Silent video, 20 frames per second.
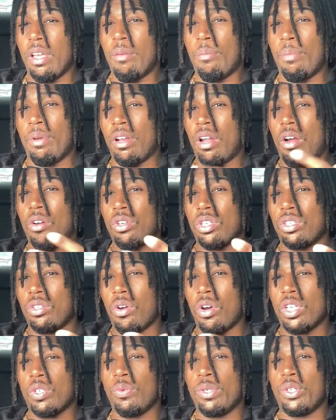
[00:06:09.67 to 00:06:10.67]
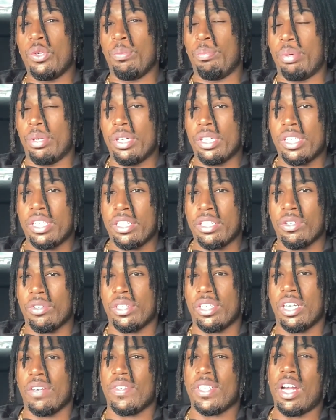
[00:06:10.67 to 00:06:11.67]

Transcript: But it all starts with you pushing yourself.